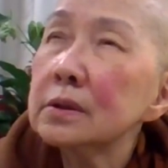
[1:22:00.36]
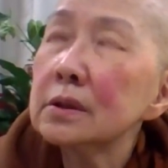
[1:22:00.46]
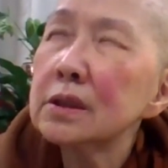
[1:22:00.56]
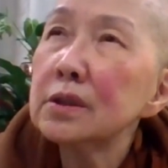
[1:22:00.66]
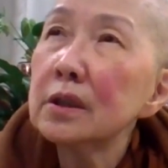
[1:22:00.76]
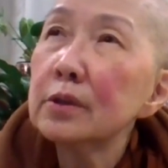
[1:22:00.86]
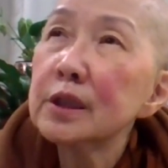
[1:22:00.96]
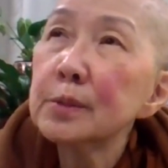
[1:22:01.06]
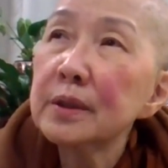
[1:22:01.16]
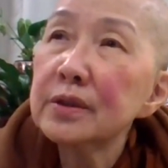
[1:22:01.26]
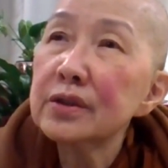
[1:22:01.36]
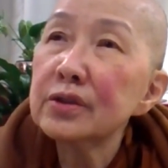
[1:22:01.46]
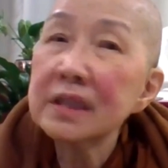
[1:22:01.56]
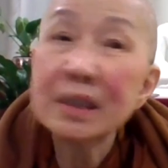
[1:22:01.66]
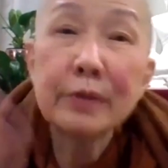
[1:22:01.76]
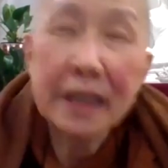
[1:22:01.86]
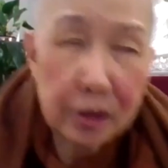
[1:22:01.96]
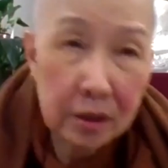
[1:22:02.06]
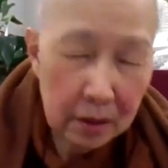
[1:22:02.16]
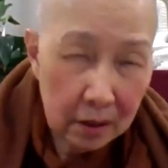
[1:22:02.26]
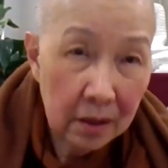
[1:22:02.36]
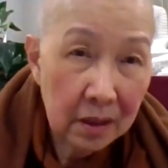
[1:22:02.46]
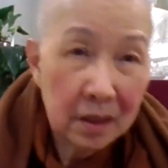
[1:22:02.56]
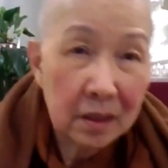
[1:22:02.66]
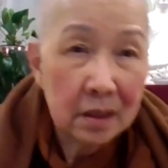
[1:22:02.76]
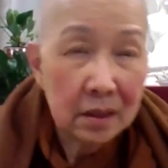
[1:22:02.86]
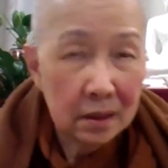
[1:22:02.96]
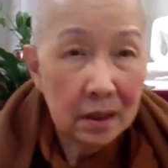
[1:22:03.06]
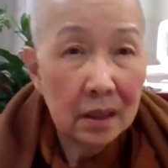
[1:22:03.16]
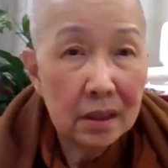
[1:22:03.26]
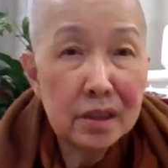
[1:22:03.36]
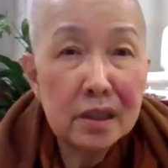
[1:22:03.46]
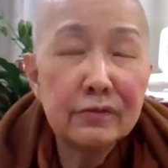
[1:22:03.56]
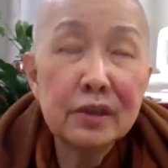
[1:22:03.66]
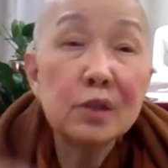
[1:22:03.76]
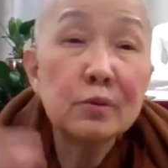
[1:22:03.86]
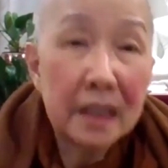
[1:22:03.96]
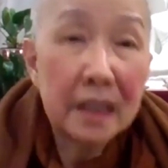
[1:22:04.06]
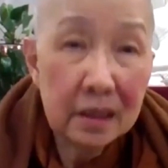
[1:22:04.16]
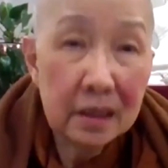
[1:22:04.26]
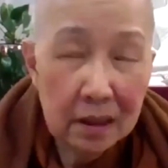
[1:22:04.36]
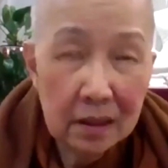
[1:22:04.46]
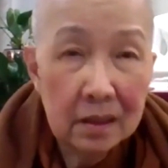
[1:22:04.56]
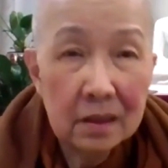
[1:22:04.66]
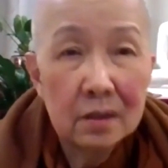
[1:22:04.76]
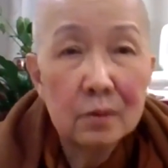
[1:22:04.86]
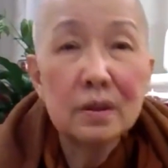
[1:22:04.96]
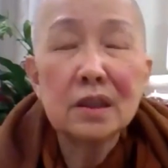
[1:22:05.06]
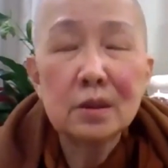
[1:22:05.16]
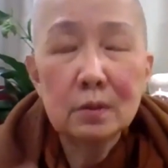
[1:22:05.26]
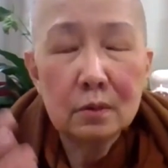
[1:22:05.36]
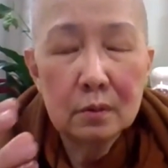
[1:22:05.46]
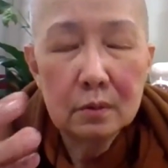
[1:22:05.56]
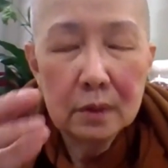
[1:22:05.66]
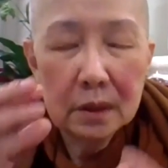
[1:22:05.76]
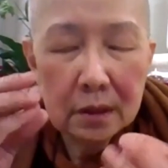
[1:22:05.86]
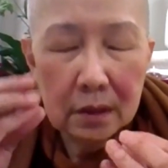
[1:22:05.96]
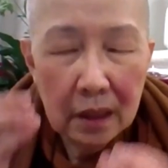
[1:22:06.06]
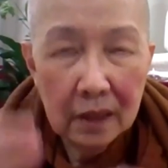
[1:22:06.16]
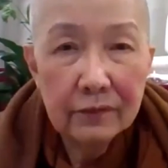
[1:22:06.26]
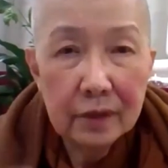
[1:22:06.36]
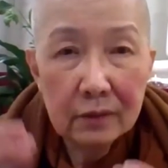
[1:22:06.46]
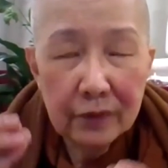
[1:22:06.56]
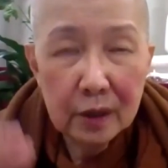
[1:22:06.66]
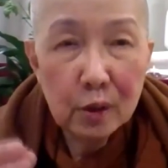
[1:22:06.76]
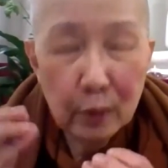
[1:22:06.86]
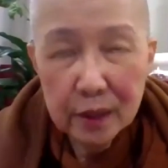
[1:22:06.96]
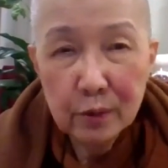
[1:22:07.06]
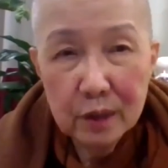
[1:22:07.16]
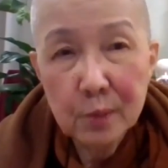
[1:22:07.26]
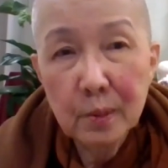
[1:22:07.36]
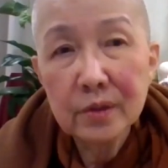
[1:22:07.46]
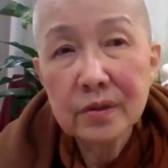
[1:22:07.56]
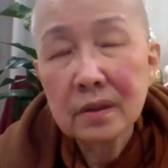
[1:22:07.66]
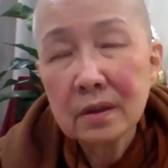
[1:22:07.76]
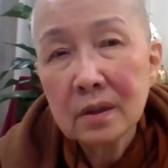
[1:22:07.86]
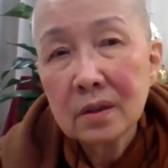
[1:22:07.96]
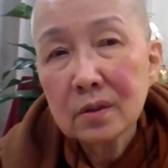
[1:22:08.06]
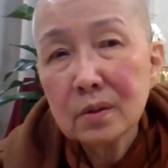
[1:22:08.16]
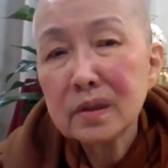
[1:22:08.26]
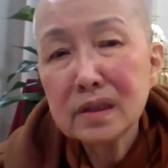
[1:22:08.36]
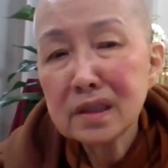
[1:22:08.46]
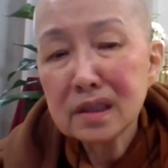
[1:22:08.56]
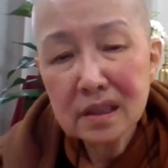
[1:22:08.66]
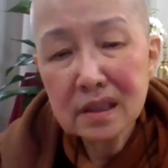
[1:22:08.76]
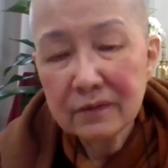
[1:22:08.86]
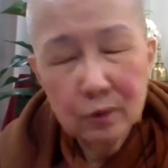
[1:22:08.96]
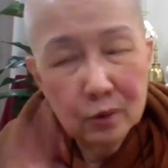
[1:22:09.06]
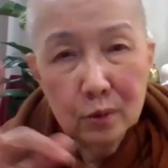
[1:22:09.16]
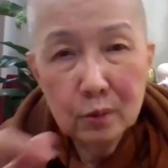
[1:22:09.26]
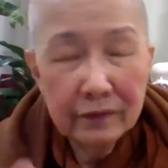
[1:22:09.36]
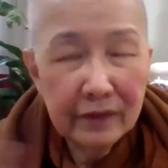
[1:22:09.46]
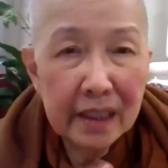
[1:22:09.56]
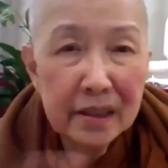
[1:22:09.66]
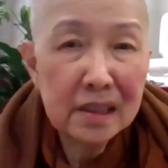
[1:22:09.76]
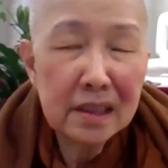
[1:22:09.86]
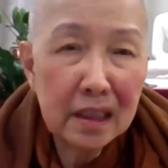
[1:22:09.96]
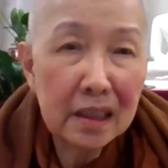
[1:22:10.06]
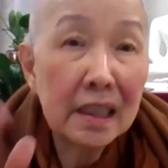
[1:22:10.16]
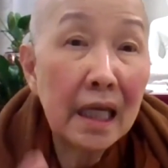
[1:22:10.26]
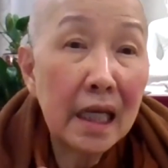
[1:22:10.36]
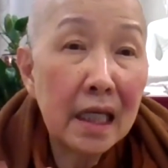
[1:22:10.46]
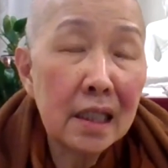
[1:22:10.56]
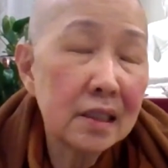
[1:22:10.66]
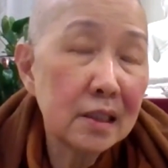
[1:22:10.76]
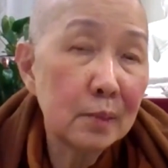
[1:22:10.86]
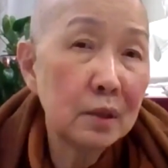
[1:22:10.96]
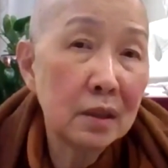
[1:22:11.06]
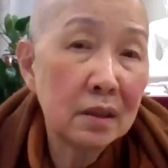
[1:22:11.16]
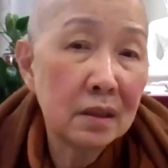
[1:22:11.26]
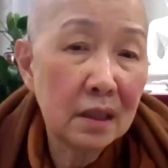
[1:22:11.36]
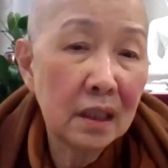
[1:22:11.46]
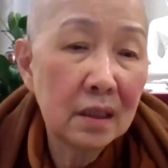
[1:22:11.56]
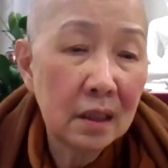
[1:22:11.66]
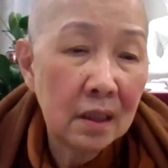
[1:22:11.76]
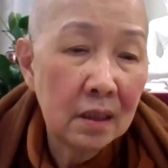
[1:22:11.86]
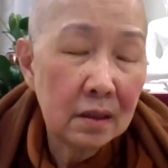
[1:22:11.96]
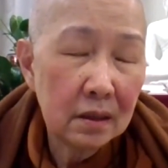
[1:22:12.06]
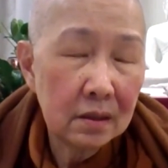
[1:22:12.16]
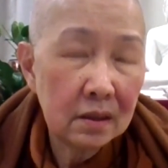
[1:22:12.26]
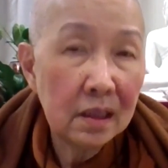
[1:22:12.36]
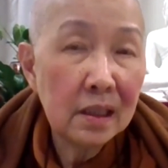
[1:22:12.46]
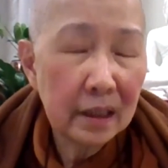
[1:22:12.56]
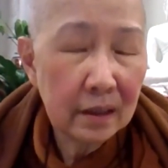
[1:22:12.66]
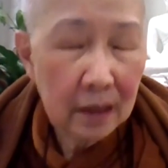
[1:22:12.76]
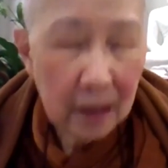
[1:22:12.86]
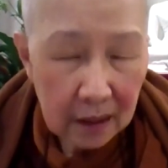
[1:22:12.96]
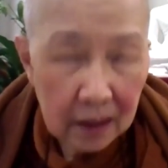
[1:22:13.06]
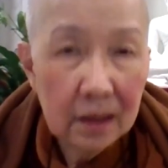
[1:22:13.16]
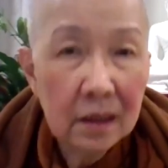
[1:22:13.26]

It's not a response, it's just a reaction. Yeah, instead of just reacting, we need to really have a very wise response. So all these things have to do with understanding and accepting that the tilakkhana